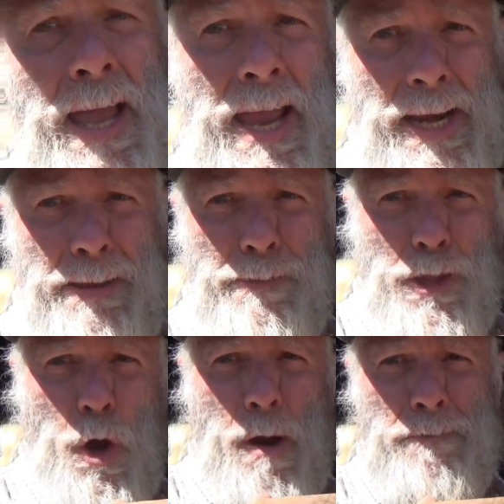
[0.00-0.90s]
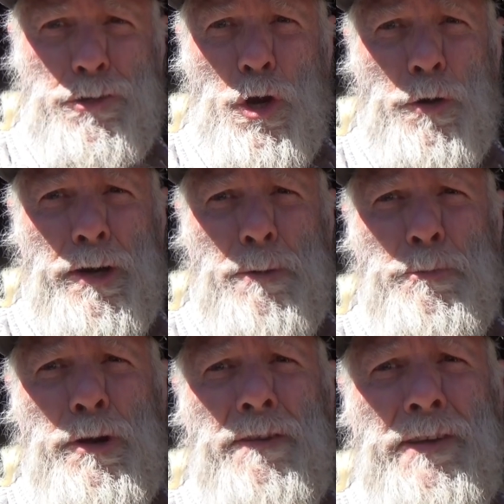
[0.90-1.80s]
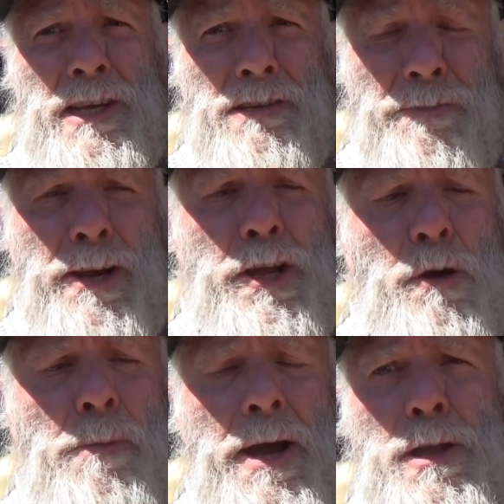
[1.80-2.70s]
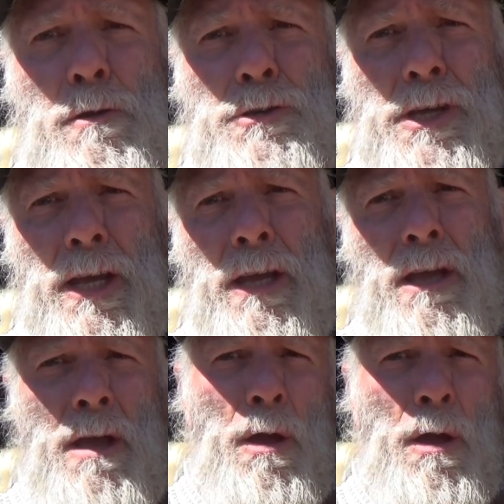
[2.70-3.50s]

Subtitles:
And even though I've shown in a previous video by using,